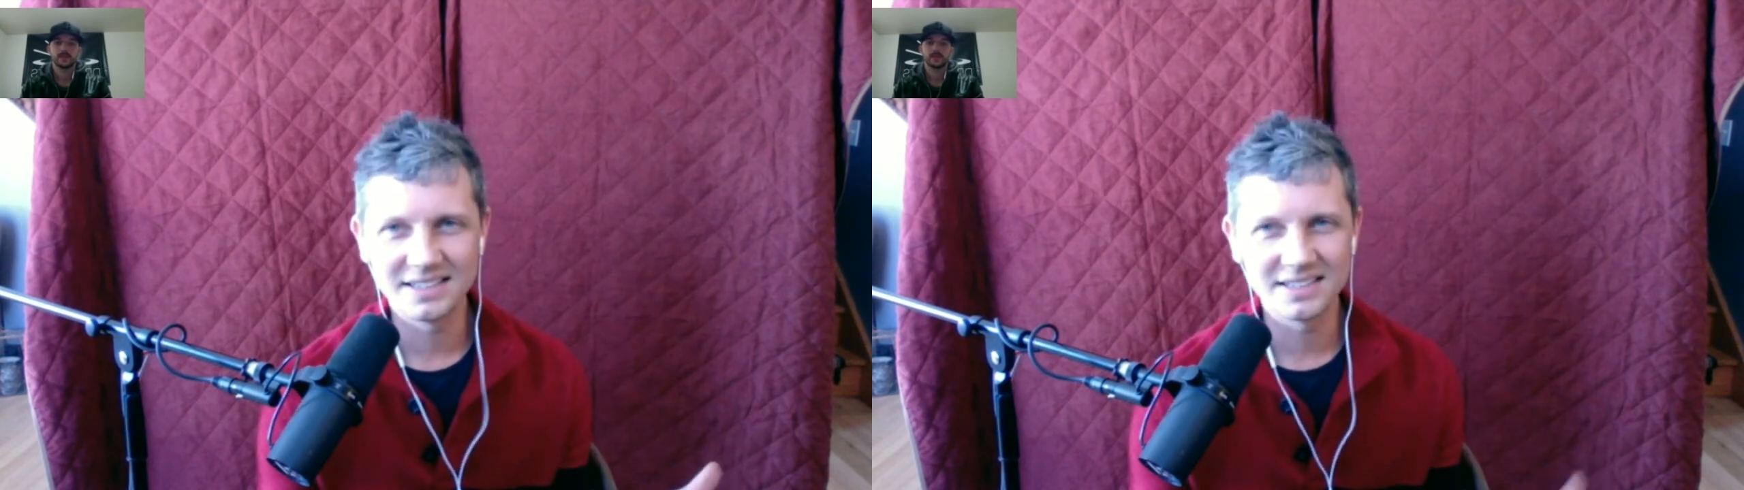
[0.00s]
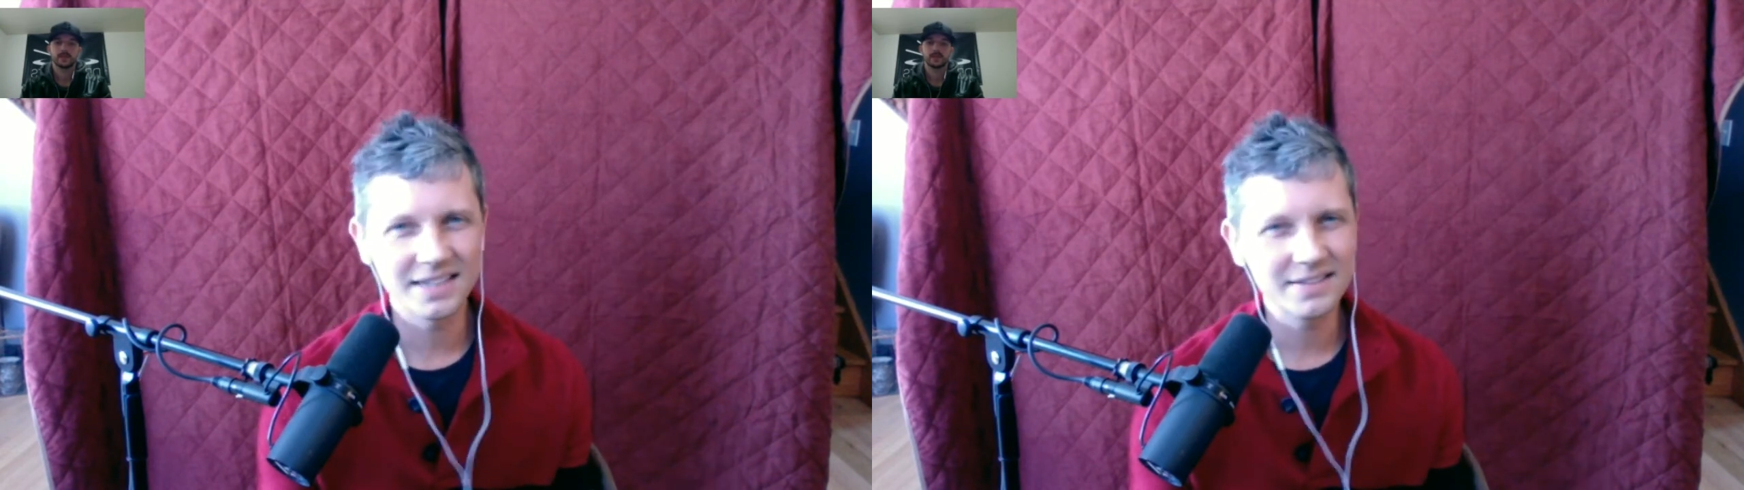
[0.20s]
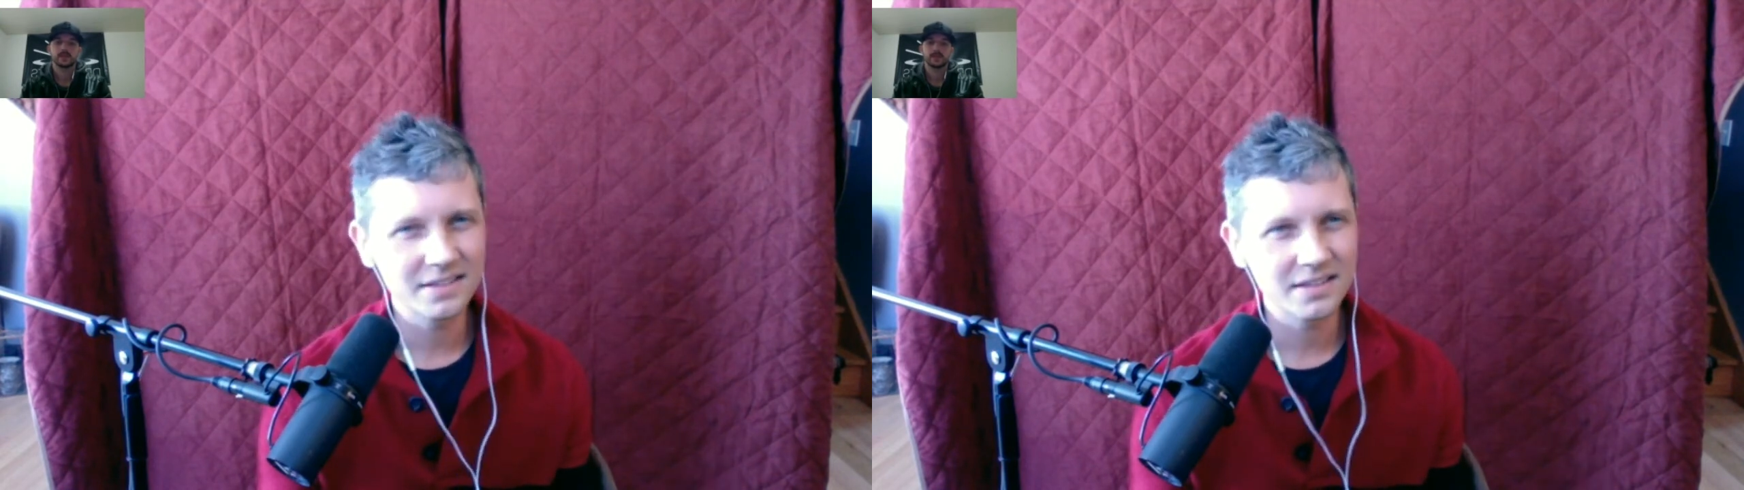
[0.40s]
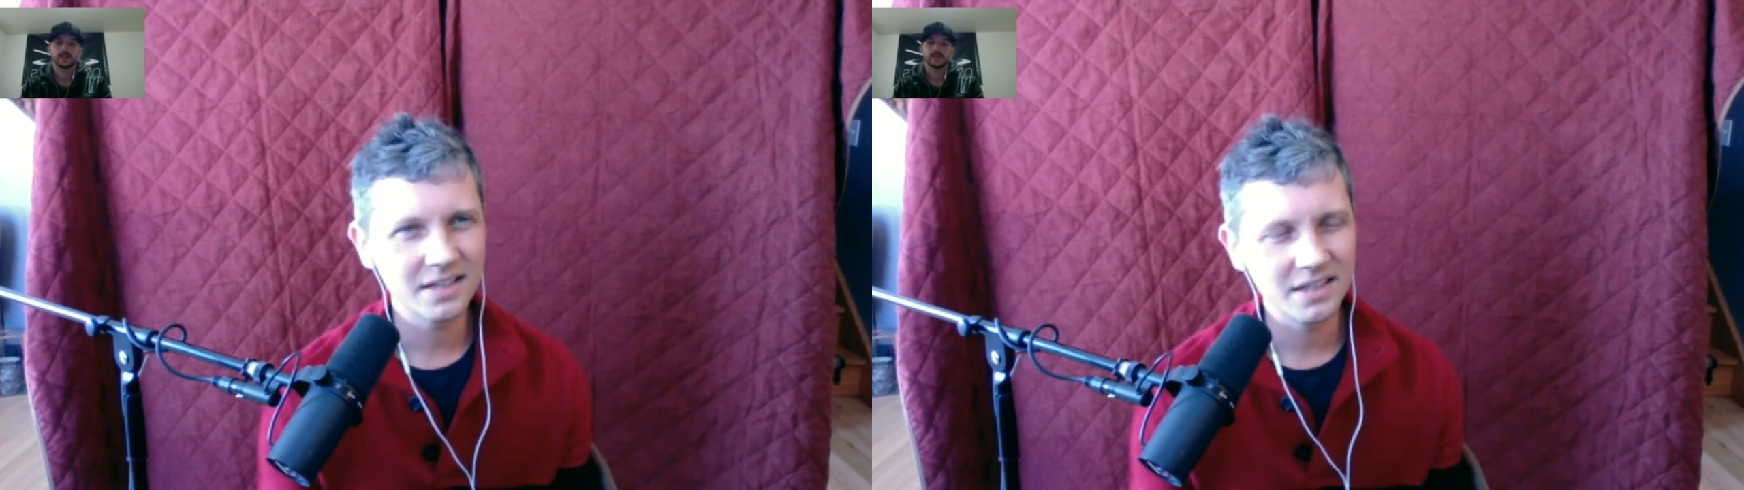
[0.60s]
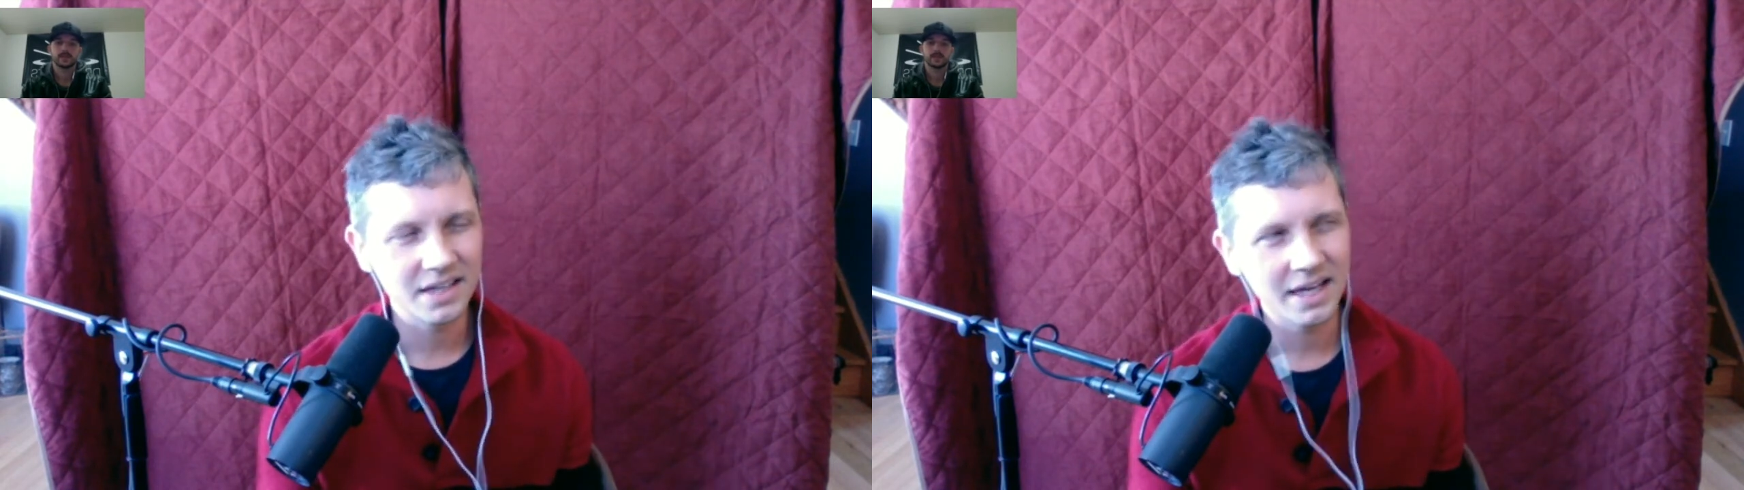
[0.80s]
Cause I
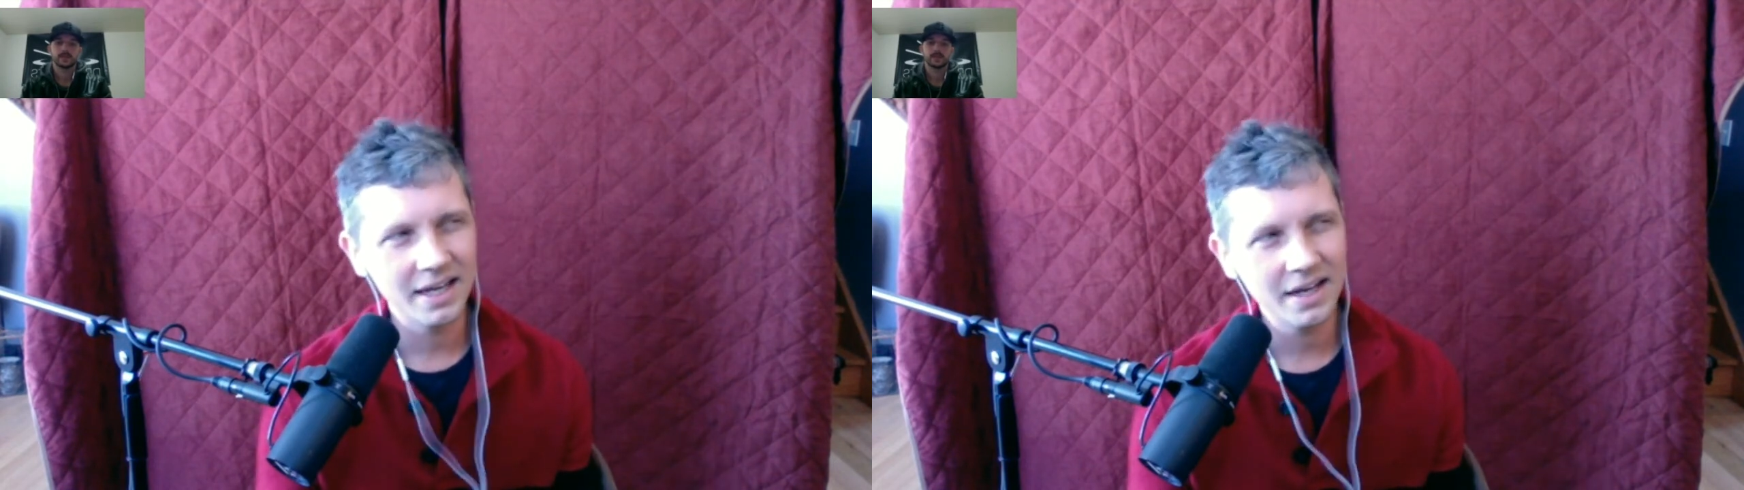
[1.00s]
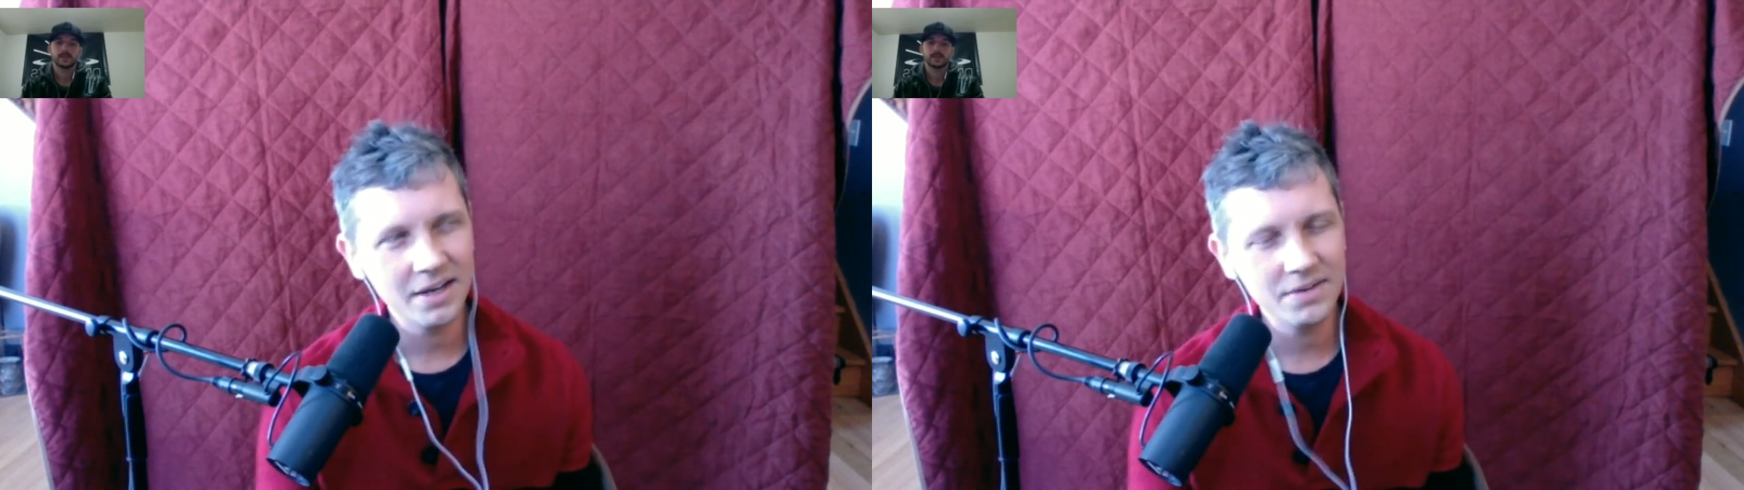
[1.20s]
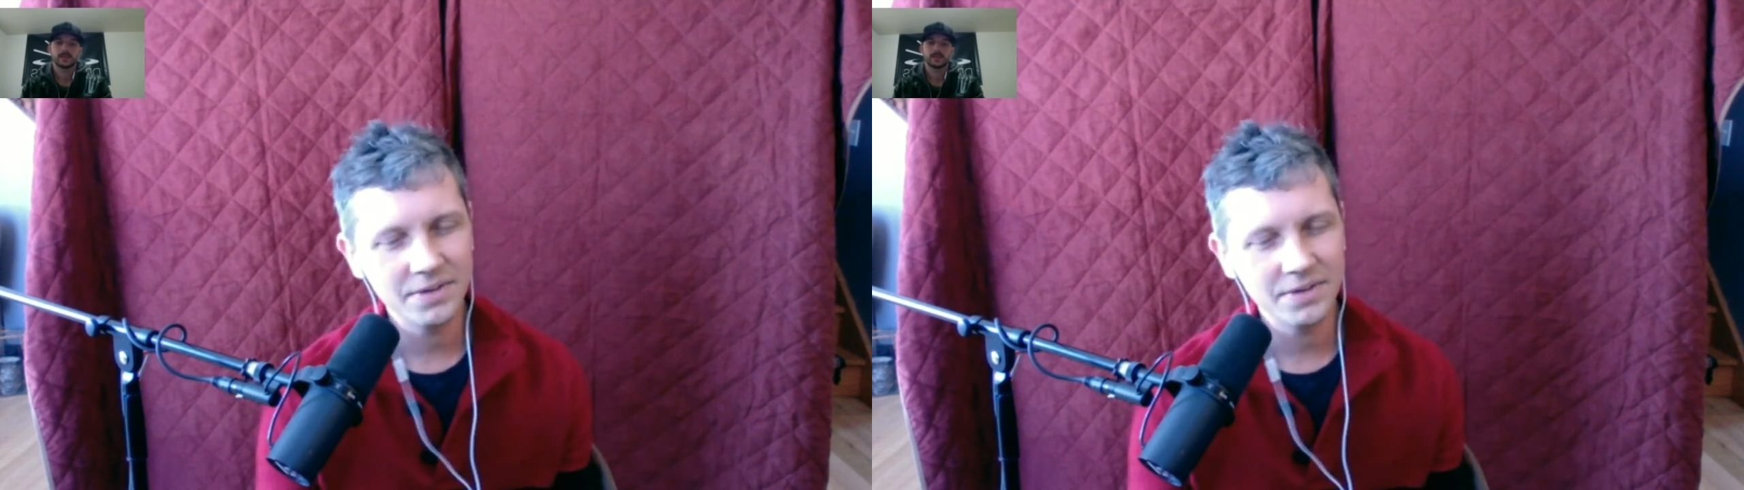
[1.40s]
have